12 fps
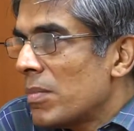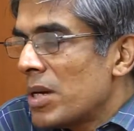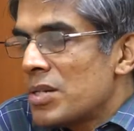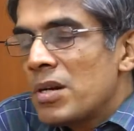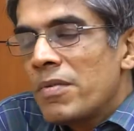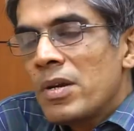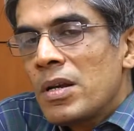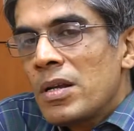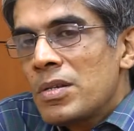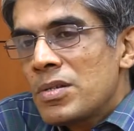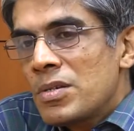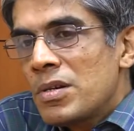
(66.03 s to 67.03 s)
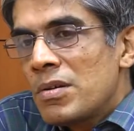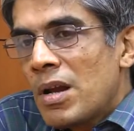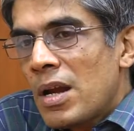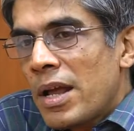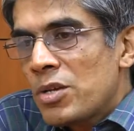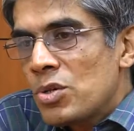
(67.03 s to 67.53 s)
but it's
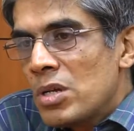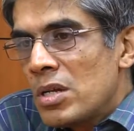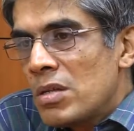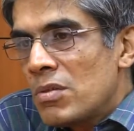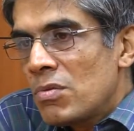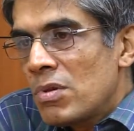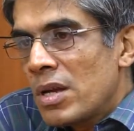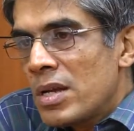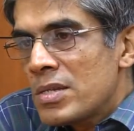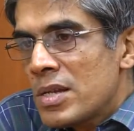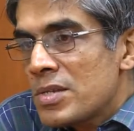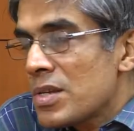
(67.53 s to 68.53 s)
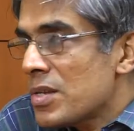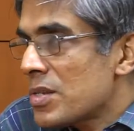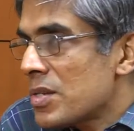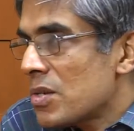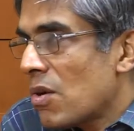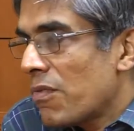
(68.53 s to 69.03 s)
run actually through the
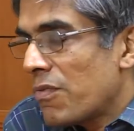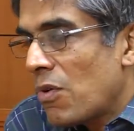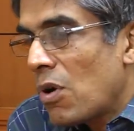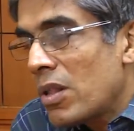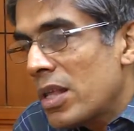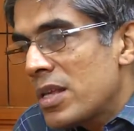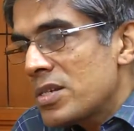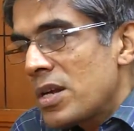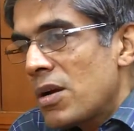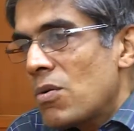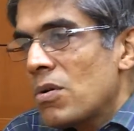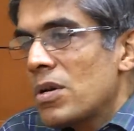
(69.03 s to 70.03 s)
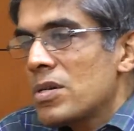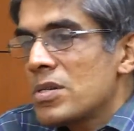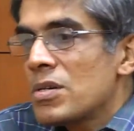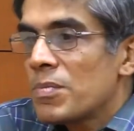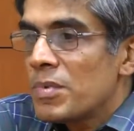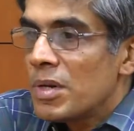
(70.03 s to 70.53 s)
consensus of all the stakeholders,
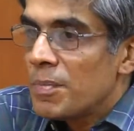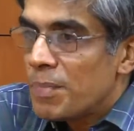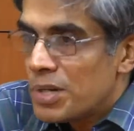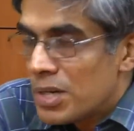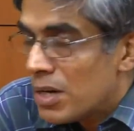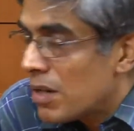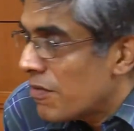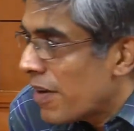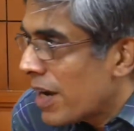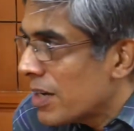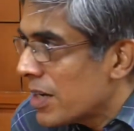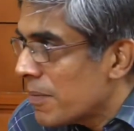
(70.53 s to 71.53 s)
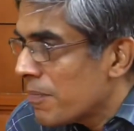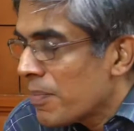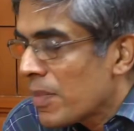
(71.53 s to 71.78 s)
in particular the faculty.